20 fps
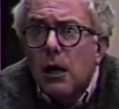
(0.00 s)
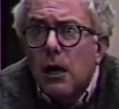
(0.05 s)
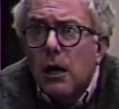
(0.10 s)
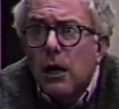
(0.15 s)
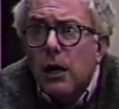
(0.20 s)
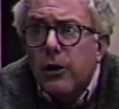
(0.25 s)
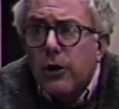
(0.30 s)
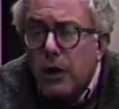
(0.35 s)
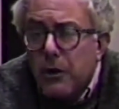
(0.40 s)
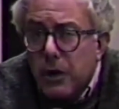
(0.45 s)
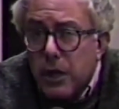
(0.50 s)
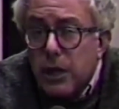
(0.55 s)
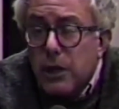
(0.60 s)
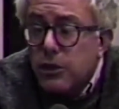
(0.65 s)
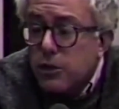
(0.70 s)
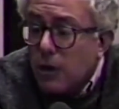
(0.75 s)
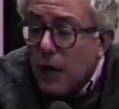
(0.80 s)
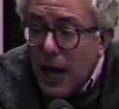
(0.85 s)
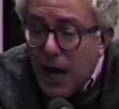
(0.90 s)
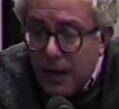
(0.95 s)
Another
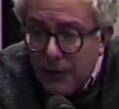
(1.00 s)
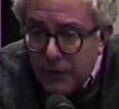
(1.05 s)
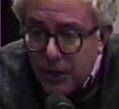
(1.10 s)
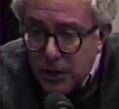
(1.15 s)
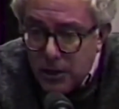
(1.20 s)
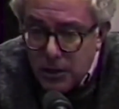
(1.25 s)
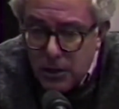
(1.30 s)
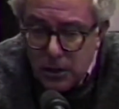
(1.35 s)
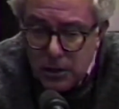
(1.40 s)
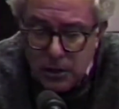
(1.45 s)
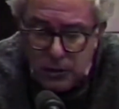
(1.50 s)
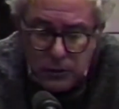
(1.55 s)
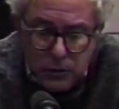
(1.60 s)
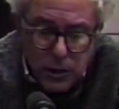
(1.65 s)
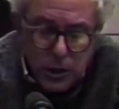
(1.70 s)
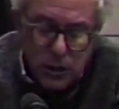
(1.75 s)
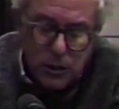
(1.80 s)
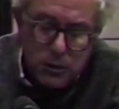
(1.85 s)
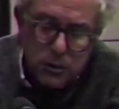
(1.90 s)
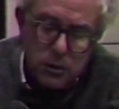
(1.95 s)
issue, obviously of
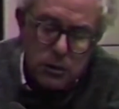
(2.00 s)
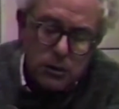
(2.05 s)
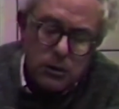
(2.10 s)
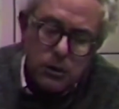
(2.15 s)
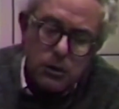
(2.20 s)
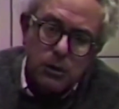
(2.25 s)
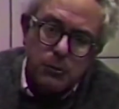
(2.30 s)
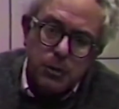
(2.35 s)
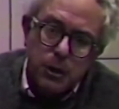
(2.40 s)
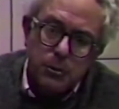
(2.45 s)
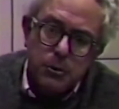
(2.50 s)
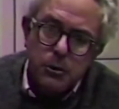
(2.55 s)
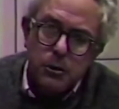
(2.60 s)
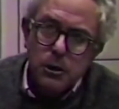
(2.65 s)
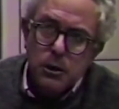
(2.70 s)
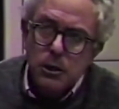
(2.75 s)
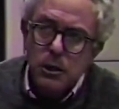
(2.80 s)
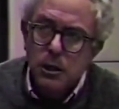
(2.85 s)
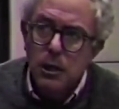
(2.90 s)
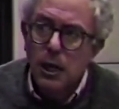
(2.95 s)
great concern to the people
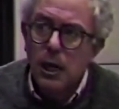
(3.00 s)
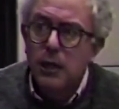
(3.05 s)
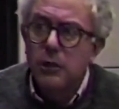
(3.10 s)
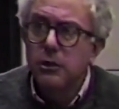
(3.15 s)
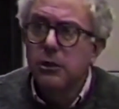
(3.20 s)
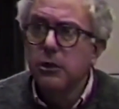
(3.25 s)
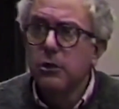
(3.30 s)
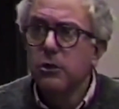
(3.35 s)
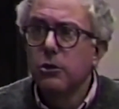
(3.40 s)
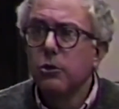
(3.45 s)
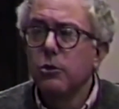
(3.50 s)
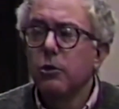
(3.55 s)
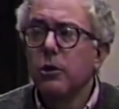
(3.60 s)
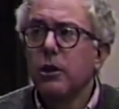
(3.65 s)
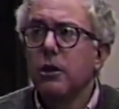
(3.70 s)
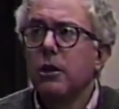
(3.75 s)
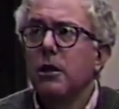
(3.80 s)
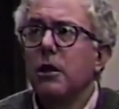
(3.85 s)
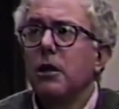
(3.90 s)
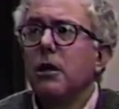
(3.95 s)
of the city, has to do
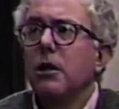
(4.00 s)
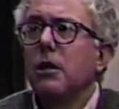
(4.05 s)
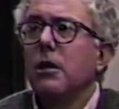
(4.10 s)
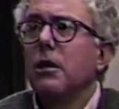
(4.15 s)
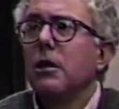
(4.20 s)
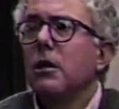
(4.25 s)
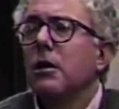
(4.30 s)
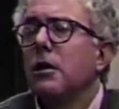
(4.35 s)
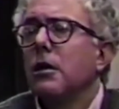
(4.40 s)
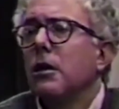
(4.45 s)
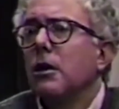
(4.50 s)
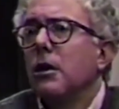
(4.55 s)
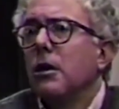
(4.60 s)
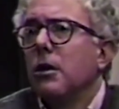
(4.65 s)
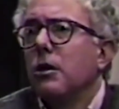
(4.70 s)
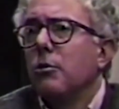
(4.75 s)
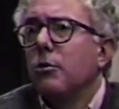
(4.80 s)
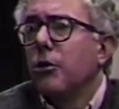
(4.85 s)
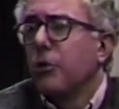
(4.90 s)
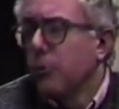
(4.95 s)
with
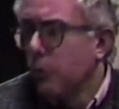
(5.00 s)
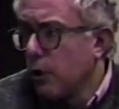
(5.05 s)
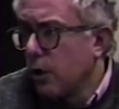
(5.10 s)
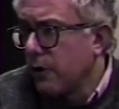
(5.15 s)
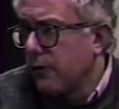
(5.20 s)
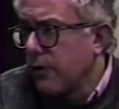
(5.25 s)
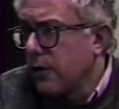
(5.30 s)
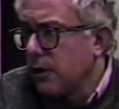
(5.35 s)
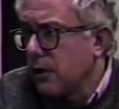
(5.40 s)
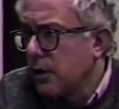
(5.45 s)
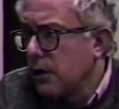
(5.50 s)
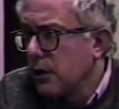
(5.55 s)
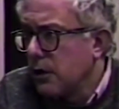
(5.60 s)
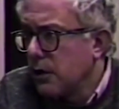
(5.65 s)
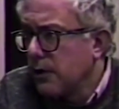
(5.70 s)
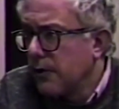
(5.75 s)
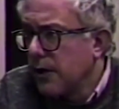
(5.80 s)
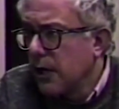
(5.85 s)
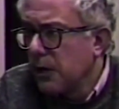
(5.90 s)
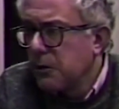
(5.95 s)
the waterfront and the
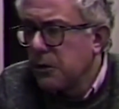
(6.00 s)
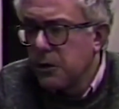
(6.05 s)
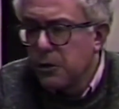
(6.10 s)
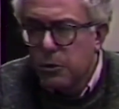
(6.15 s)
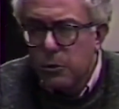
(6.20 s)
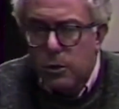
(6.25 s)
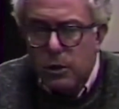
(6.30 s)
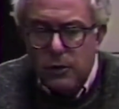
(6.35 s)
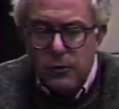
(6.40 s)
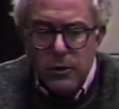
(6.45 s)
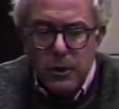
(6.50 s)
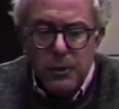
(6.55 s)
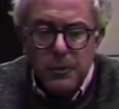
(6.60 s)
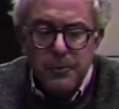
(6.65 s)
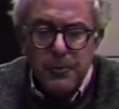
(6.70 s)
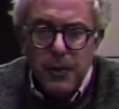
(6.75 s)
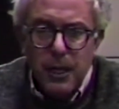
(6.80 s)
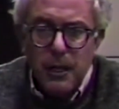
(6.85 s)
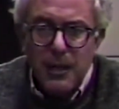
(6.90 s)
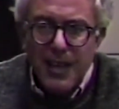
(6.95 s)
development of the waterfront.
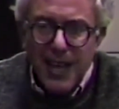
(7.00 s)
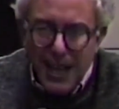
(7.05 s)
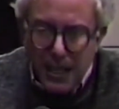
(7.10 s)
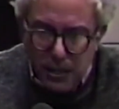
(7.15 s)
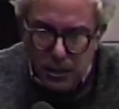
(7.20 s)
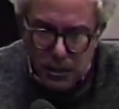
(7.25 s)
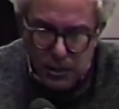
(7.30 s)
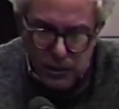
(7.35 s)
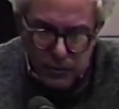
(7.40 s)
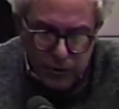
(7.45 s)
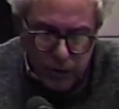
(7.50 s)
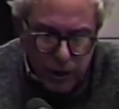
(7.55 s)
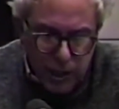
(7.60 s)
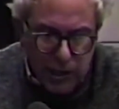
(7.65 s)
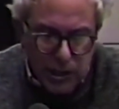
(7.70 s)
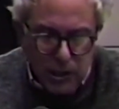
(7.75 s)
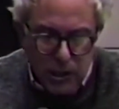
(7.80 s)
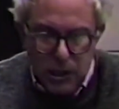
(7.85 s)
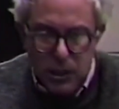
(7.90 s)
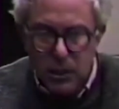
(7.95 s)
And that very
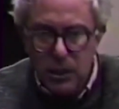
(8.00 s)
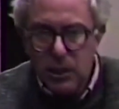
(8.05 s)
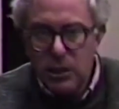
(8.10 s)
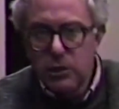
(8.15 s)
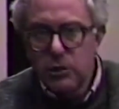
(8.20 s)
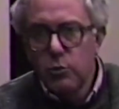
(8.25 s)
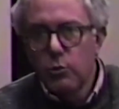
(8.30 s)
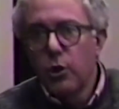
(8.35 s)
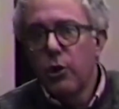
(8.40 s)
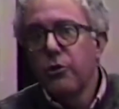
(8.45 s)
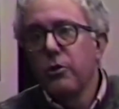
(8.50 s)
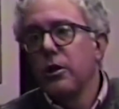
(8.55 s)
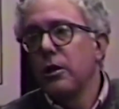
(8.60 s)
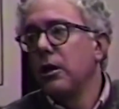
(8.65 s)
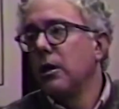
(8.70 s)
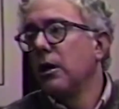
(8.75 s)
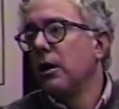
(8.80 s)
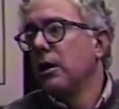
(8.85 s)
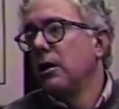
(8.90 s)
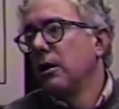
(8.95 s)
clearly is
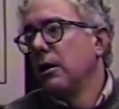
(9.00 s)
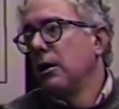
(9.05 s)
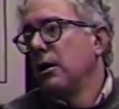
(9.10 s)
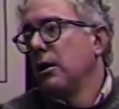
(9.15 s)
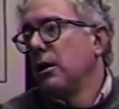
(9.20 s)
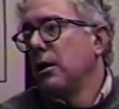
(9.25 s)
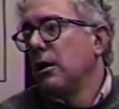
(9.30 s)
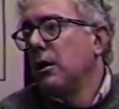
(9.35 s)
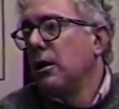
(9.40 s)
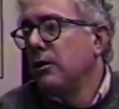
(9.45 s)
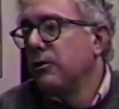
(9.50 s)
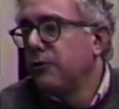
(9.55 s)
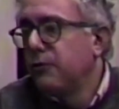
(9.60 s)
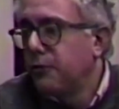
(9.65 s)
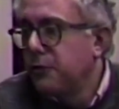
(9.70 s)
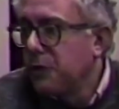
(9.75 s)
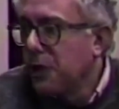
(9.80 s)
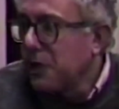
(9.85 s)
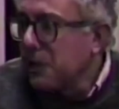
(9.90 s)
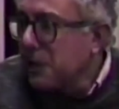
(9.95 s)
worthy of
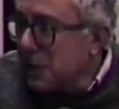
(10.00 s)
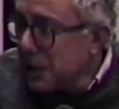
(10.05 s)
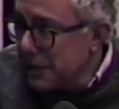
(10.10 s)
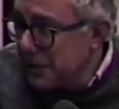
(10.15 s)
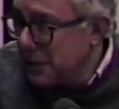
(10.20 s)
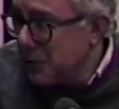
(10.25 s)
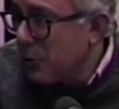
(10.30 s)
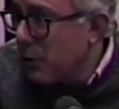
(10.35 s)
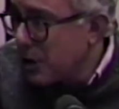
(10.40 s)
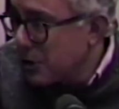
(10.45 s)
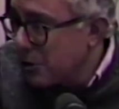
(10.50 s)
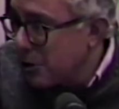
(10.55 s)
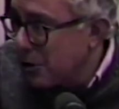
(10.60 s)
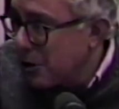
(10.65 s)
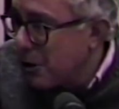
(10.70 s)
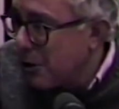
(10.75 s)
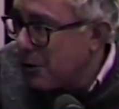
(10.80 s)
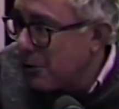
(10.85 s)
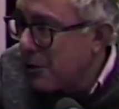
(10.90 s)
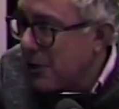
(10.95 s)
at least one
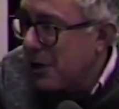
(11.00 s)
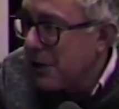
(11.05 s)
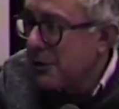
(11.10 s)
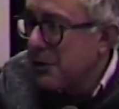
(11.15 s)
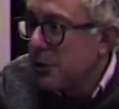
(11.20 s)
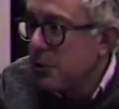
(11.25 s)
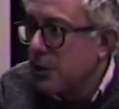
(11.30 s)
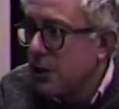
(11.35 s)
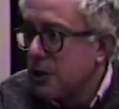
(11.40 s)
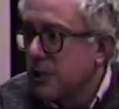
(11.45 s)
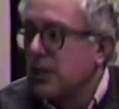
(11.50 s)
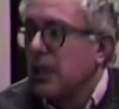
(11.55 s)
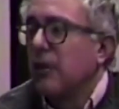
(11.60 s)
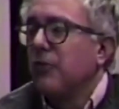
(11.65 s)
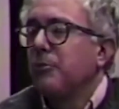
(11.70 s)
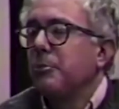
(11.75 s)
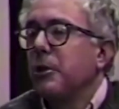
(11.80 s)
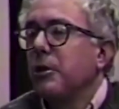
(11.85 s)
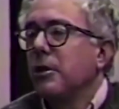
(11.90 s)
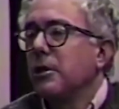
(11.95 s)
show unto
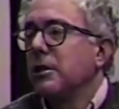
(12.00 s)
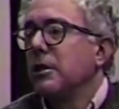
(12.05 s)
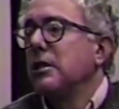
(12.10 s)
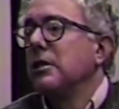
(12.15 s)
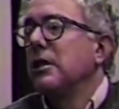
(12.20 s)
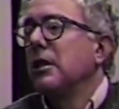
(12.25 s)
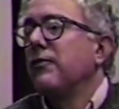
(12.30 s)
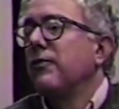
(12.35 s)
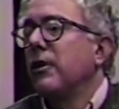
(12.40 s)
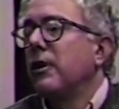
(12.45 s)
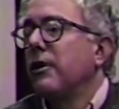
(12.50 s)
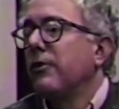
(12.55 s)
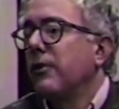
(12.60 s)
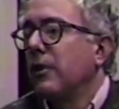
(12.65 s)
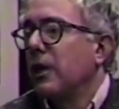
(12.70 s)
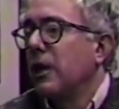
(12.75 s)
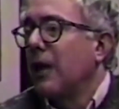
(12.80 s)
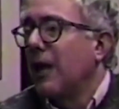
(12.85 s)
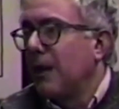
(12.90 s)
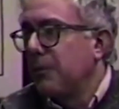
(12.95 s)
itself, because it is a
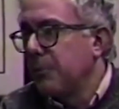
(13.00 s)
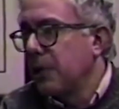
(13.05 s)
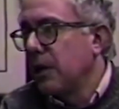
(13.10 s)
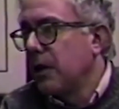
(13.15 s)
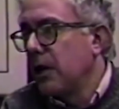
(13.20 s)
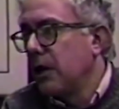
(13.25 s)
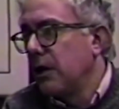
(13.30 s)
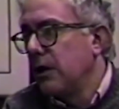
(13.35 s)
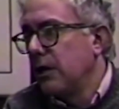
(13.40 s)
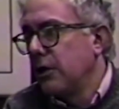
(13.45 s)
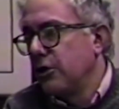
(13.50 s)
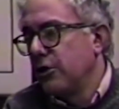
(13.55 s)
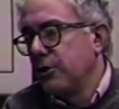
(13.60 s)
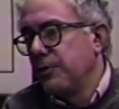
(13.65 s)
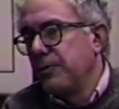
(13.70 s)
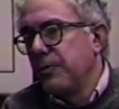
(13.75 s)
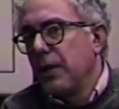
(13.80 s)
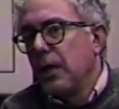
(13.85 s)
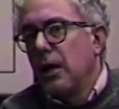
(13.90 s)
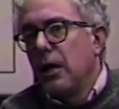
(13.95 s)
very complicated issue.